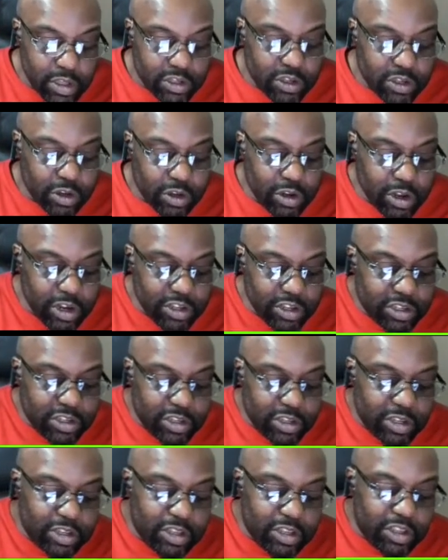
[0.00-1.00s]
so Lawrence,
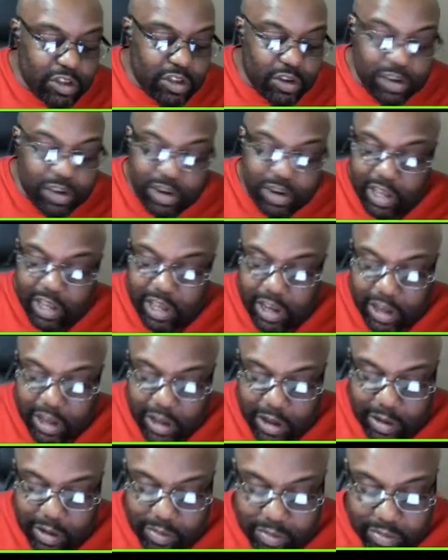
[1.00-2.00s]
you're gonna get
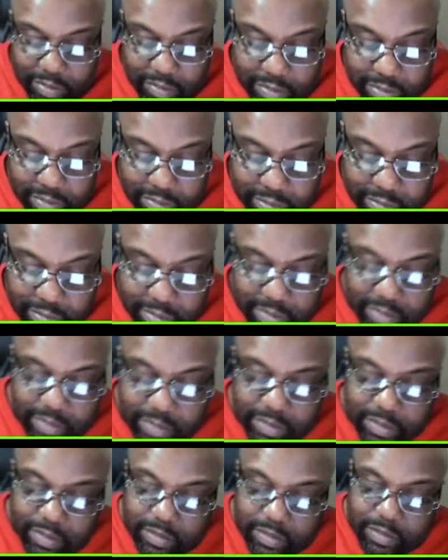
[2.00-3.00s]
so
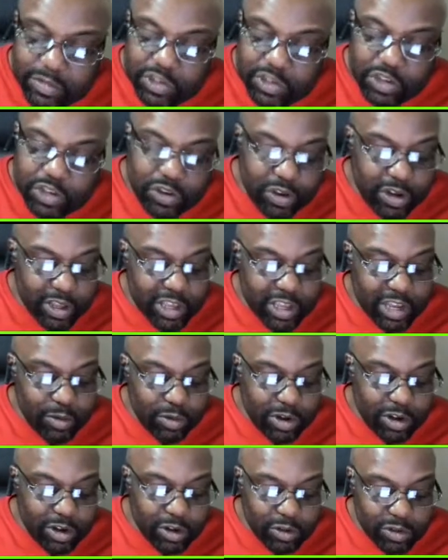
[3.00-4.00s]
you're gonna get
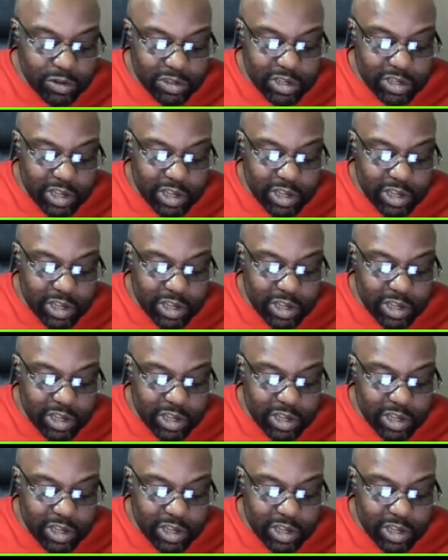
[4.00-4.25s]
one of those